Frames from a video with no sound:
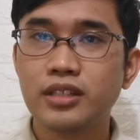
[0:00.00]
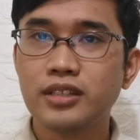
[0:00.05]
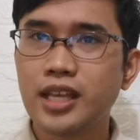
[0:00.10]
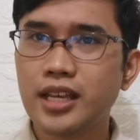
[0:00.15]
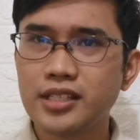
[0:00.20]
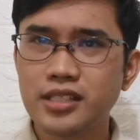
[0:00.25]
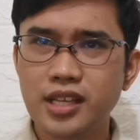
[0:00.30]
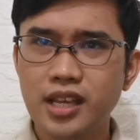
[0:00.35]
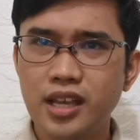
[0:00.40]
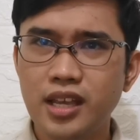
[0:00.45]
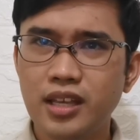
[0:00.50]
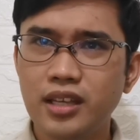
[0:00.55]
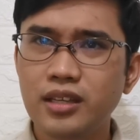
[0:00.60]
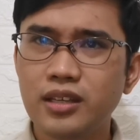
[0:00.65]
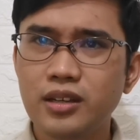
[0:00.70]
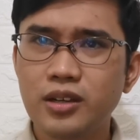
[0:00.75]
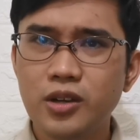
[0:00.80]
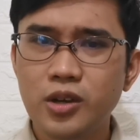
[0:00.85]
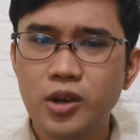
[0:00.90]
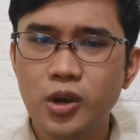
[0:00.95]
They
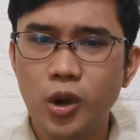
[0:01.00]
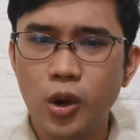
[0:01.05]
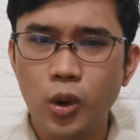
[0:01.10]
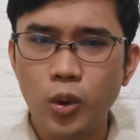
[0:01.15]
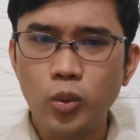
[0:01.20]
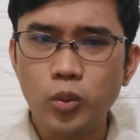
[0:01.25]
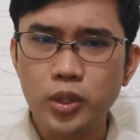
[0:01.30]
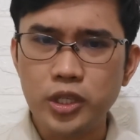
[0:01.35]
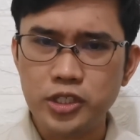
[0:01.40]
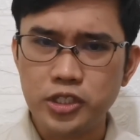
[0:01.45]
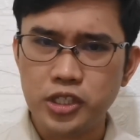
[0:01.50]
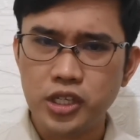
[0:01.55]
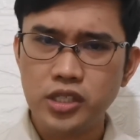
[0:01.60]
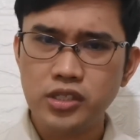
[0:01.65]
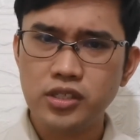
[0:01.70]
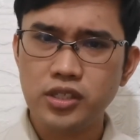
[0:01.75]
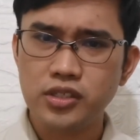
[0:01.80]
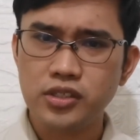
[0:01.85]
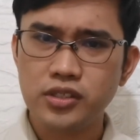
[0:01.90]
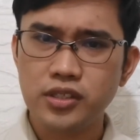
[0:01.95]
say, with
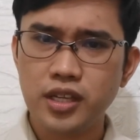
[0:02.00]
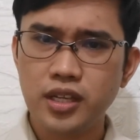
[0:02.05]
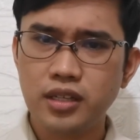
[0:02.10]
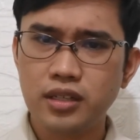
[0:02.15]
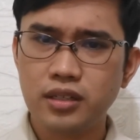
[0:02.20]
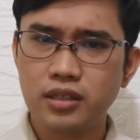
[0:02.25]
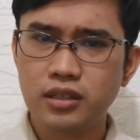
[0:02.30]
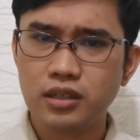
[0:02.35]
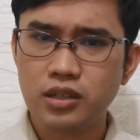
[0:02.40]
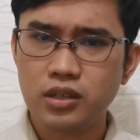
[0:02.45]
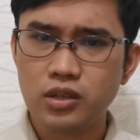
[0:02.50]
just a stick,